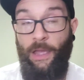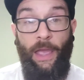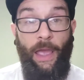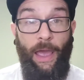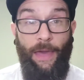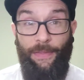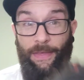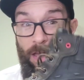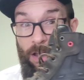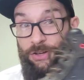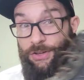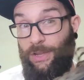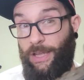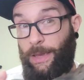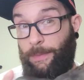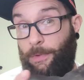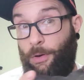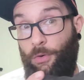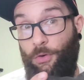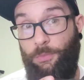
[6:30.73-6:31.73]
And they actually
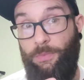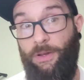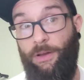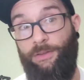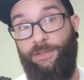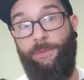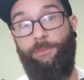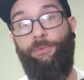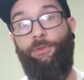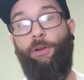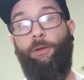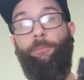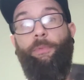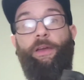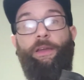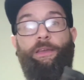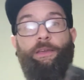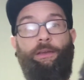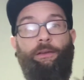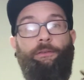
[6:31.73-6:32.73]
came out with me on some dirt
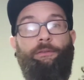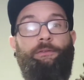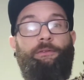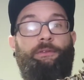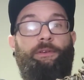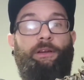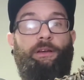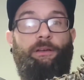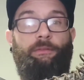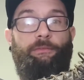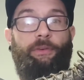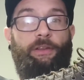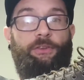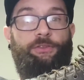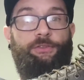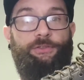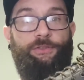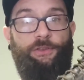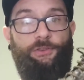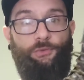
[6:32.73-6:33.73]
biking
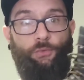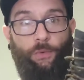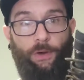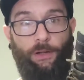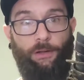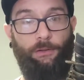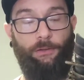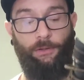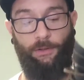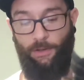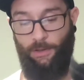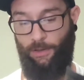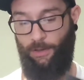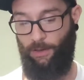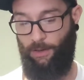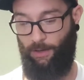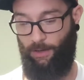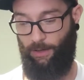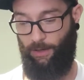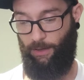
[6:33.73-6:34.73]
ventures as well,
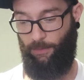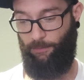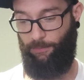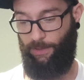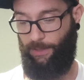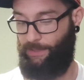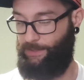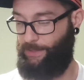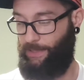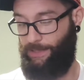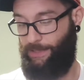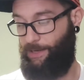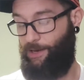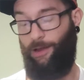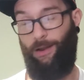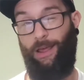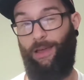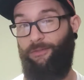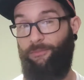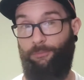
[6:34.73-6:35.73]
because I did
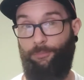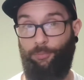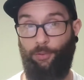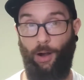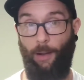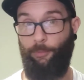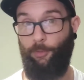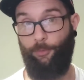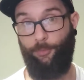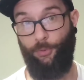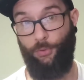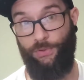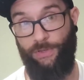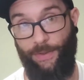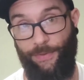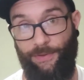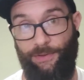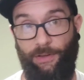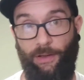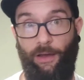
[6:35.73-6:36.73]
not have proper boots at
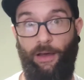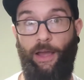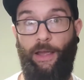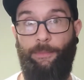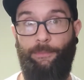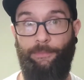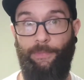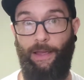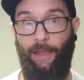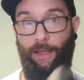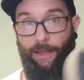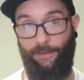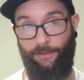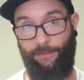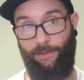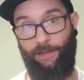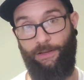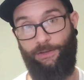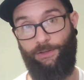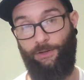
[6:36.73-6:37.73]
the time, and
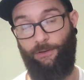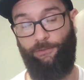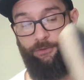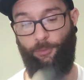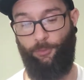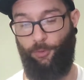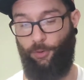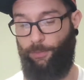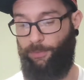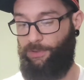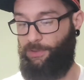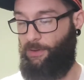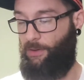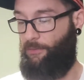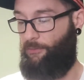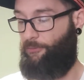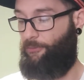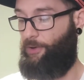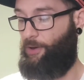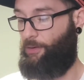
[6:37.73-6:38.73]
they served their purpose
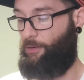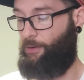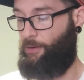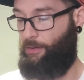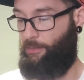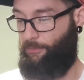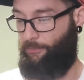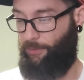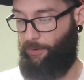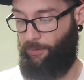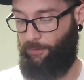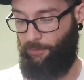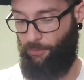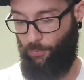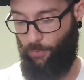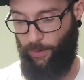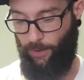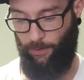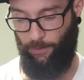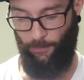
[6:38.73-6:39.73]
very
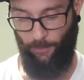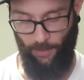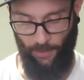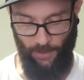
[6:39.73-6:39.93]
well.